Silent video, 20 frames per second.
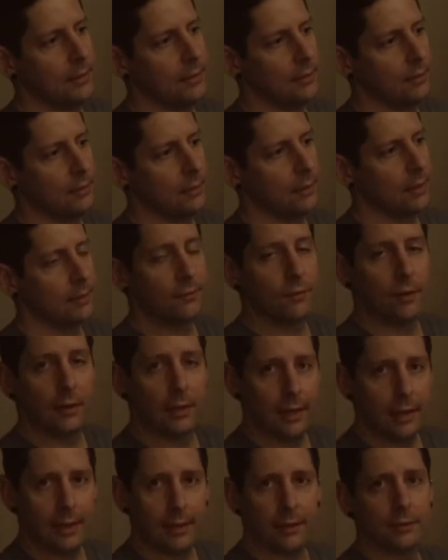either in our
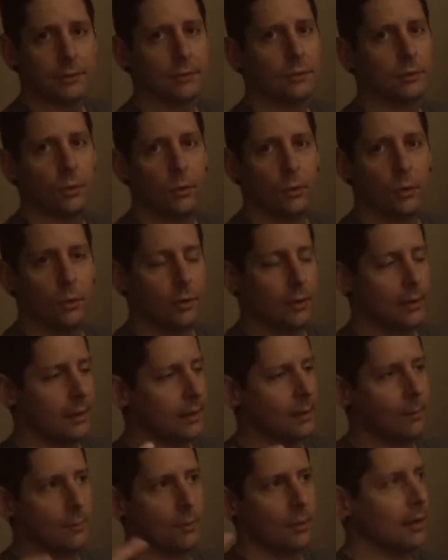front of house or
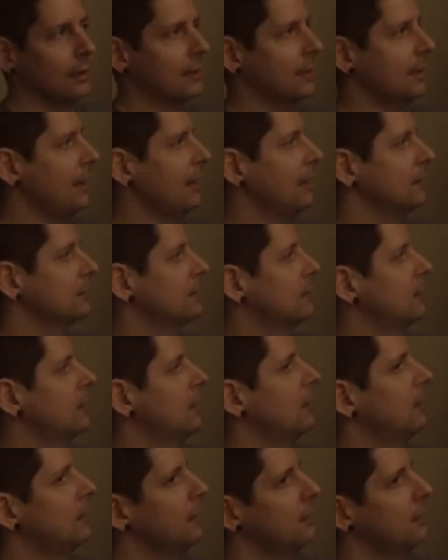in our broadcast